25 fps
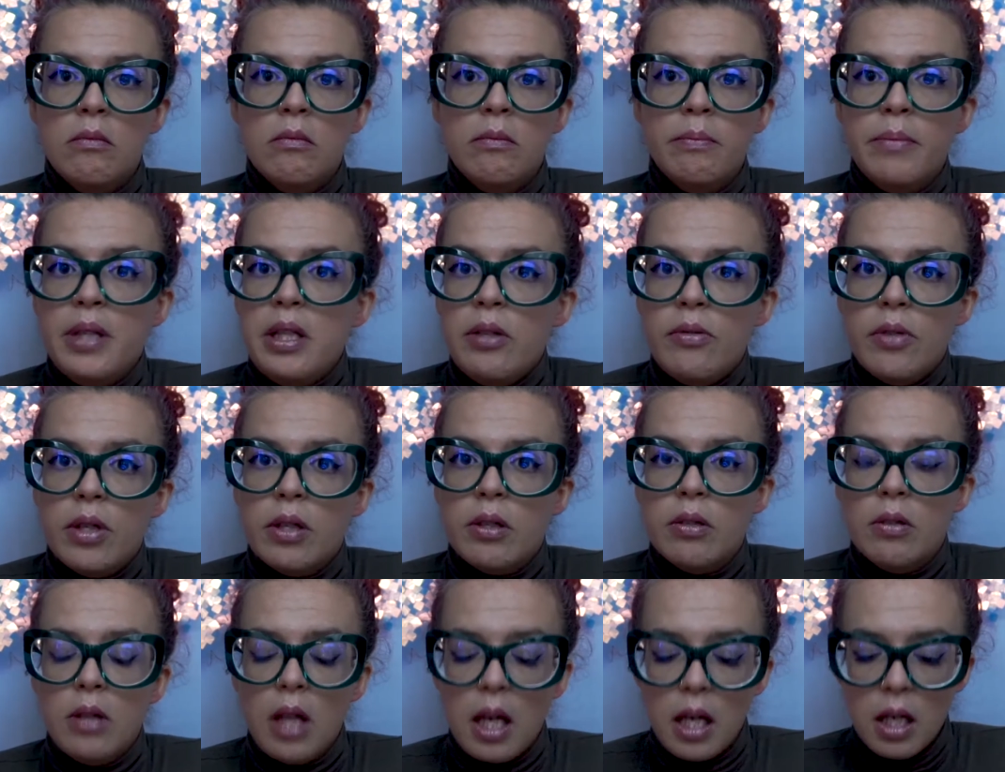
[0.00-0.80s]
Period.
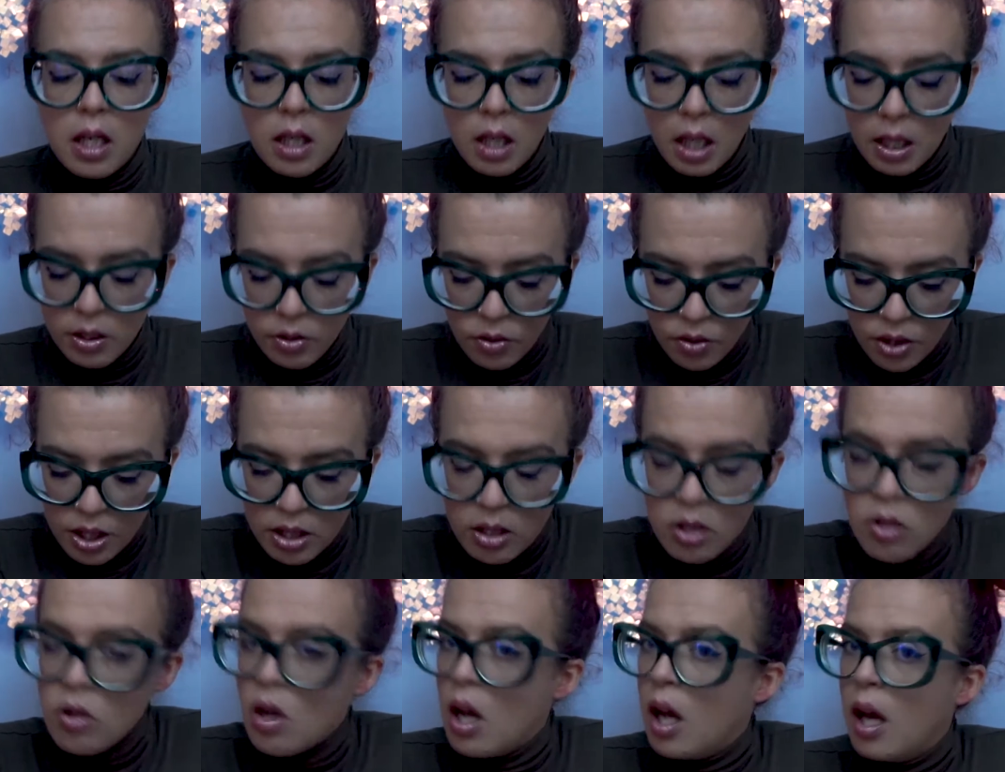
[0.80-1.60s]
Like, I don't think
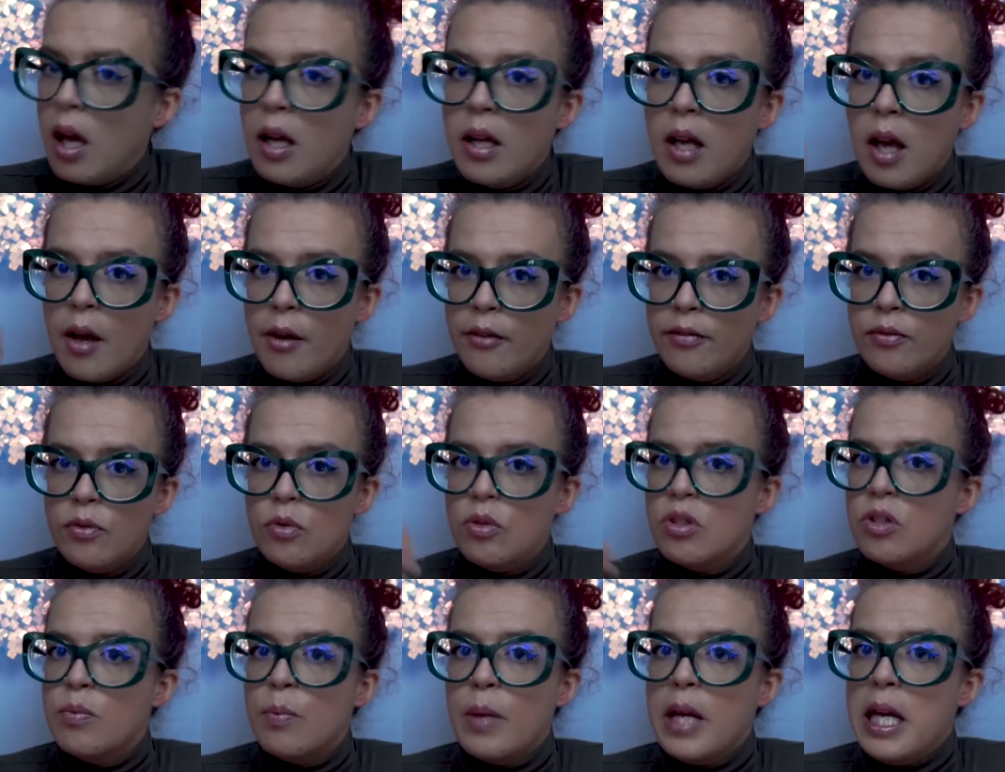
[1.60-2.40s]
that I have to
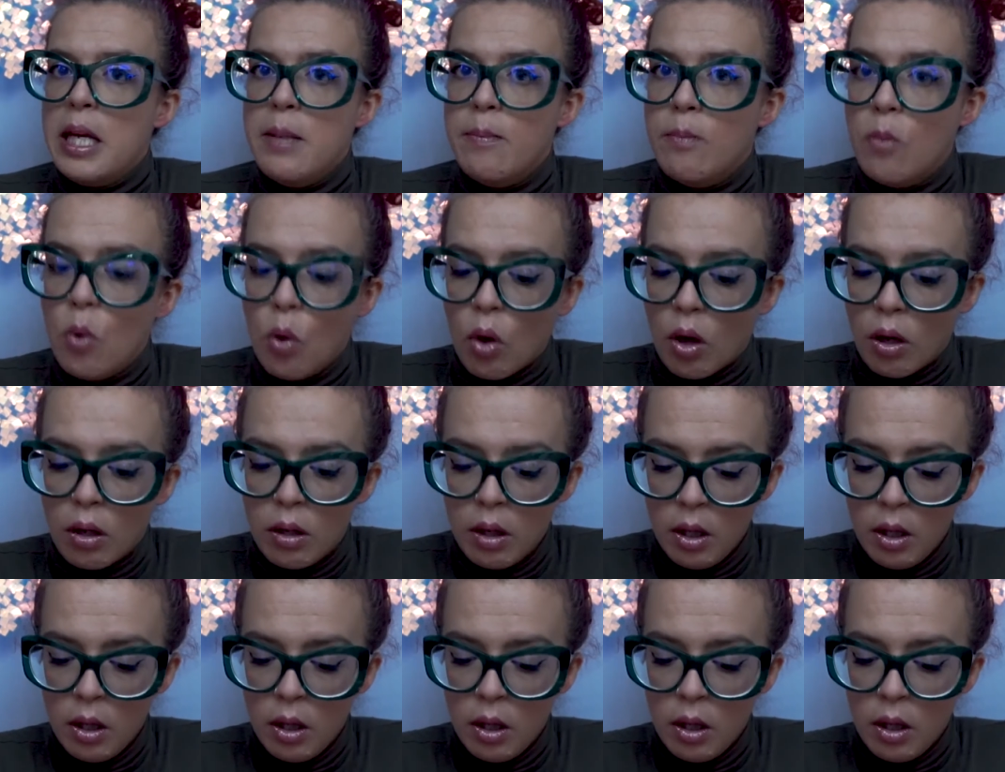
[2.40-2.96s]
explain more.